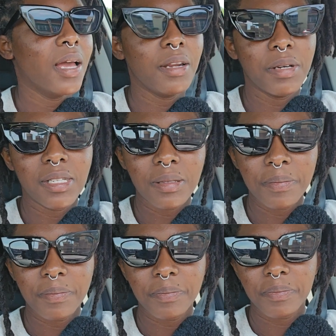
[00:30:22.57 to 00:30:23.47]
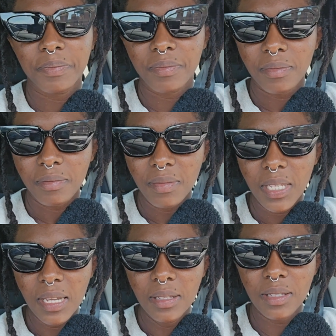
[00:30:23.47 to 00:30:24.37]
Anyways,
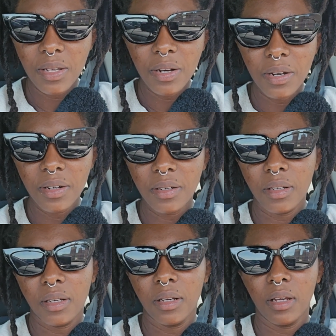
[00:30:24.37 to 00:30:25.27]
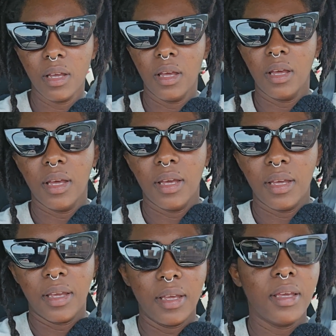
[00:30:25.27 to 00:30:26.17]
so
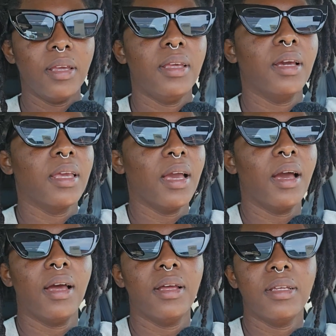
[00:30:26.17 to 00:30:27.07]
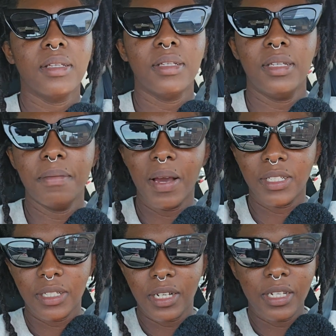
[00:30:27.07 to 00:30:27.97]
you can
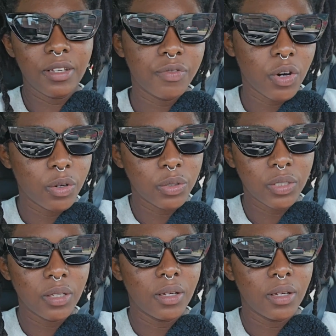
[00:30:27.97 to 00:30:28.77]
imagine you leave out